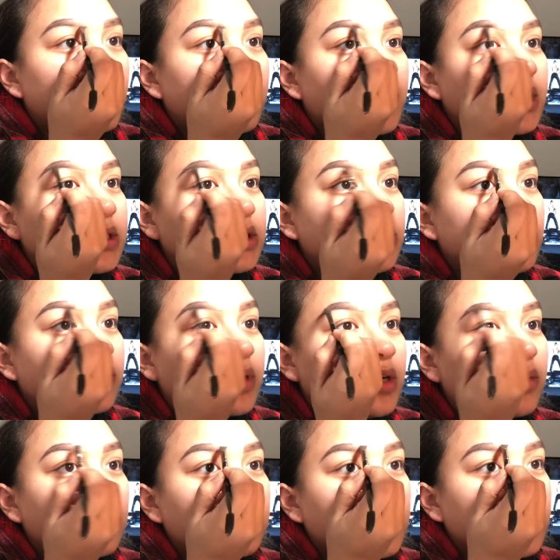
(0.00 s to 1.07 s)
my sister waited
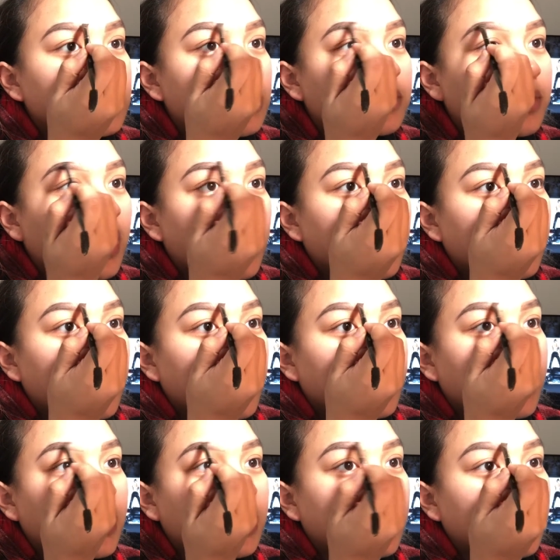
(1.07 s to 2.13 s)
with me until Brandon got
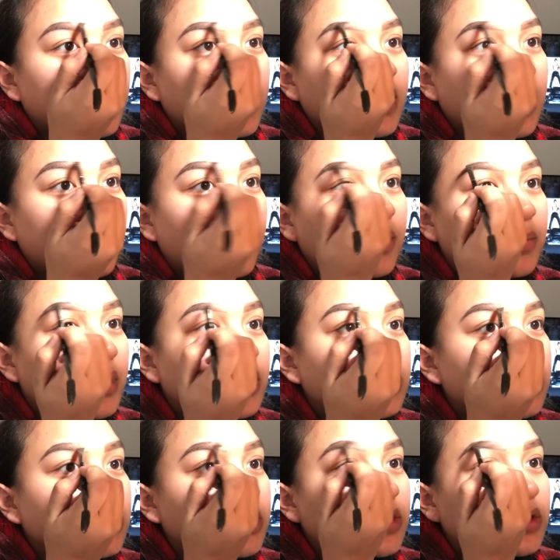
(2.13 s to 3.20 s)
there. They only let one
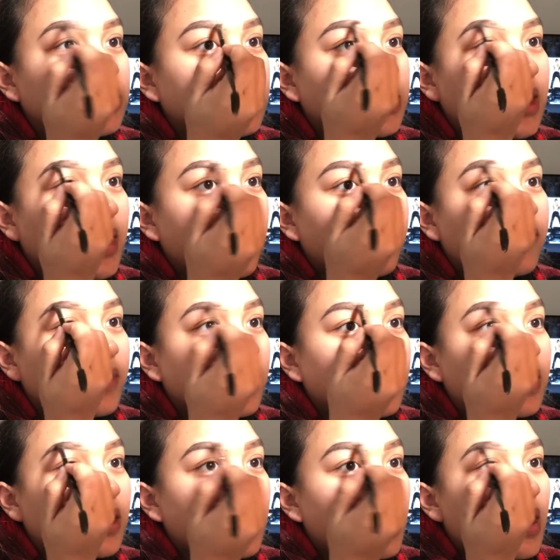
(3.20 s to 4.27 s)
person, so she left,
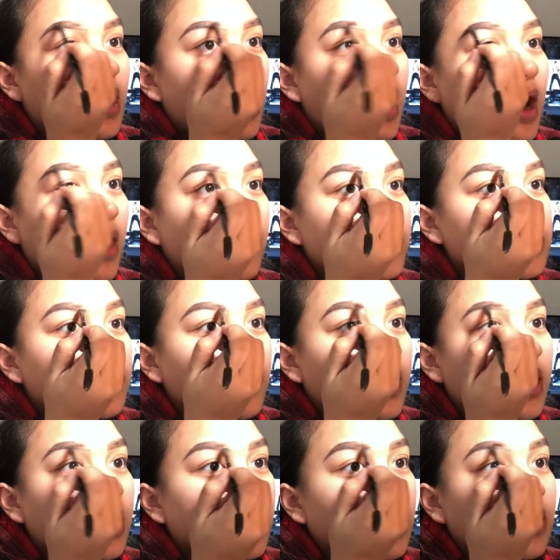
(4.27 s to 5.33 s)
and I was
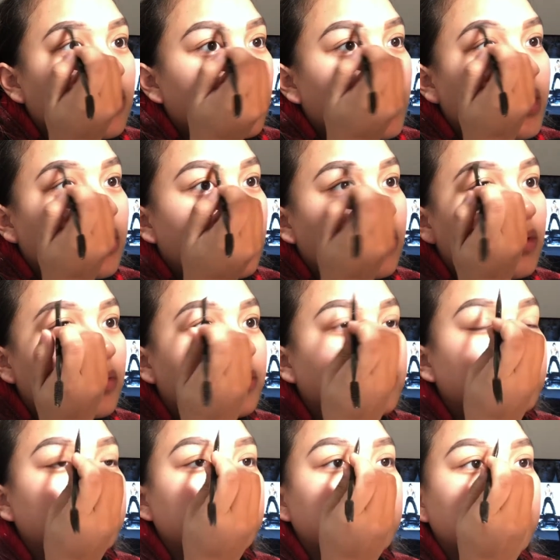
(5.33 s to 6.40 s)
fine. I went home,
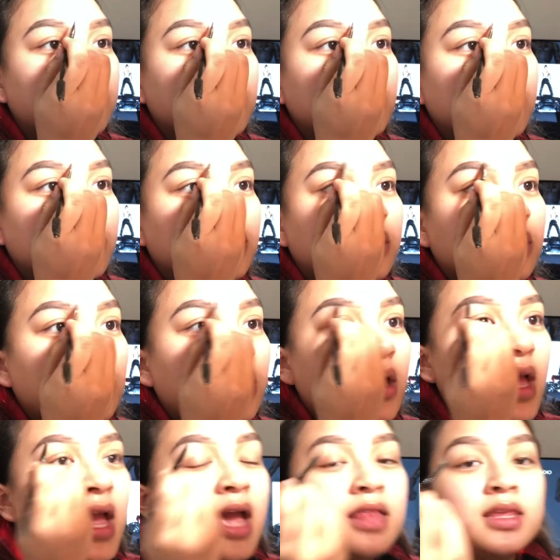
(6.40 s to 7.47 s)

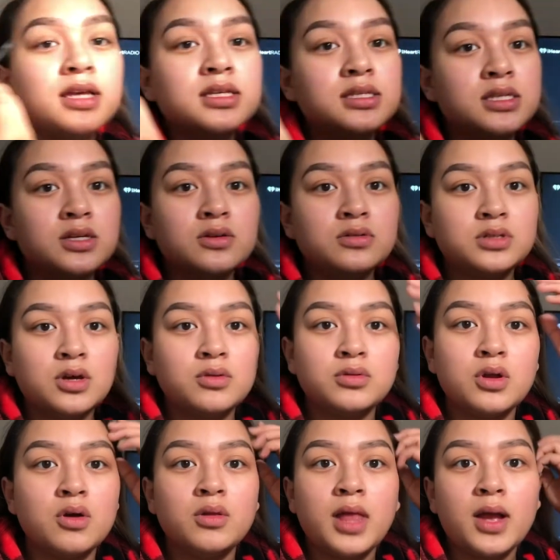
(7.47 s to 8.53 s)
and they still don't
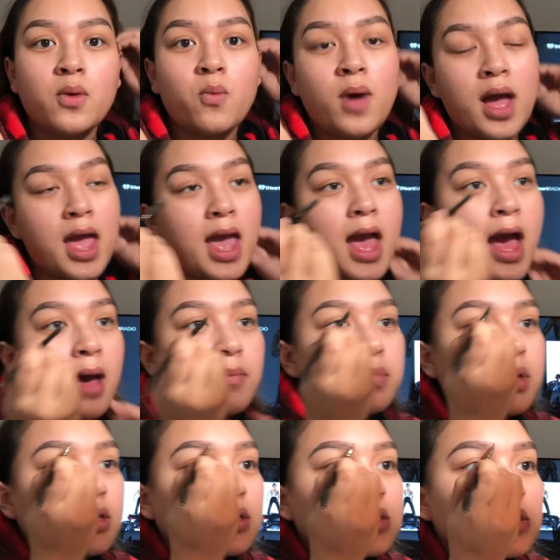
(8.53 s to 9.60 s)
know like why it
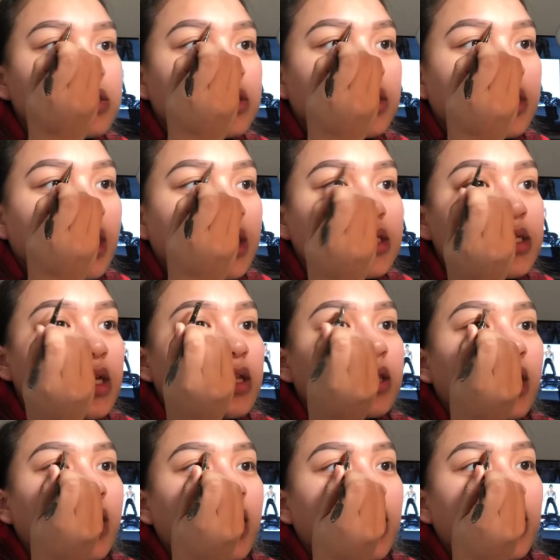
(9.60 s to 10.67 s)
happens. They said
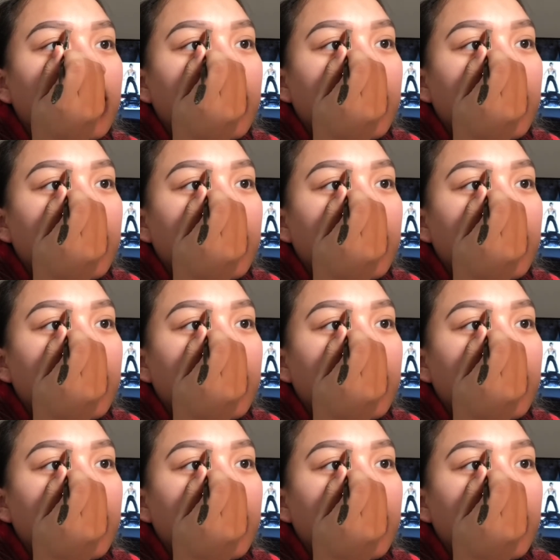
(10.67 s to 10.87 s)
that